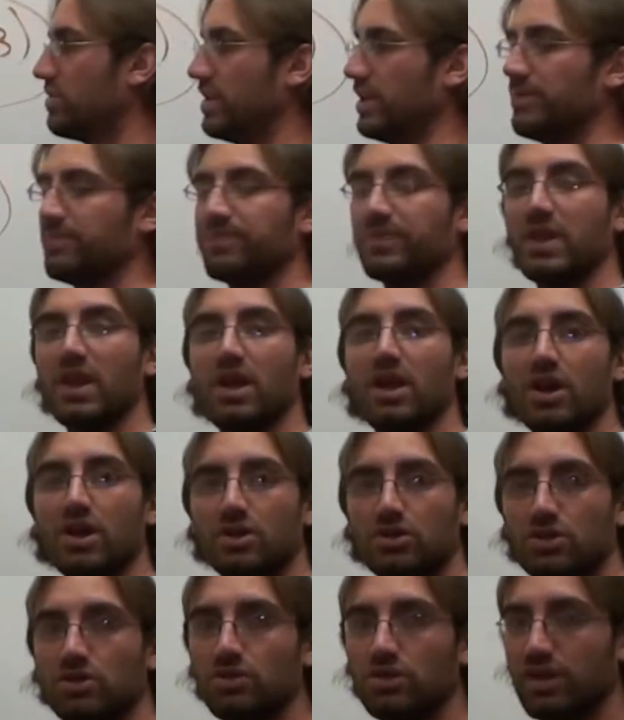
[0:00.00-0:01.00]
3.
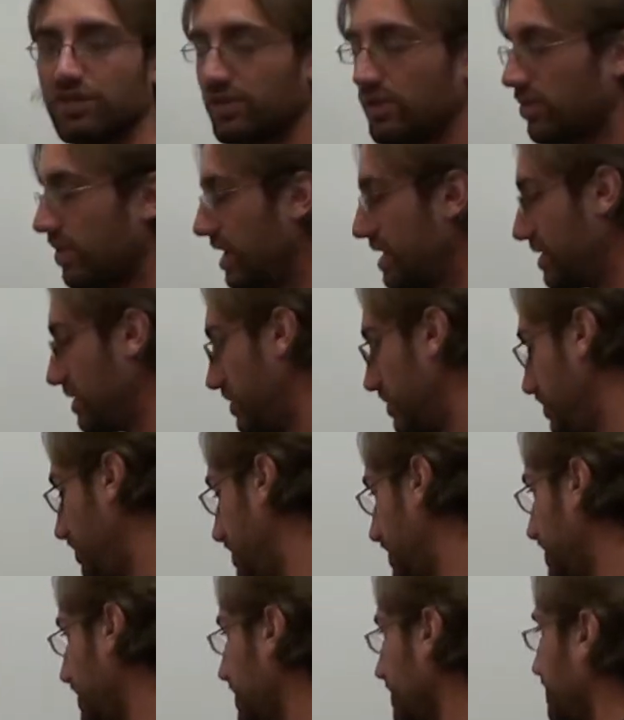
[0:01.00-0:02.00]
Two different ways to do
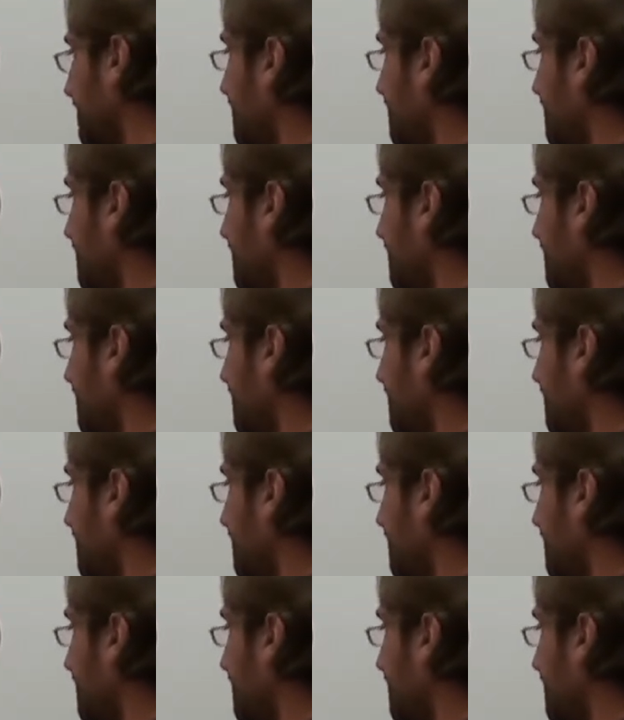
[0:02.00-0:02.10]
it.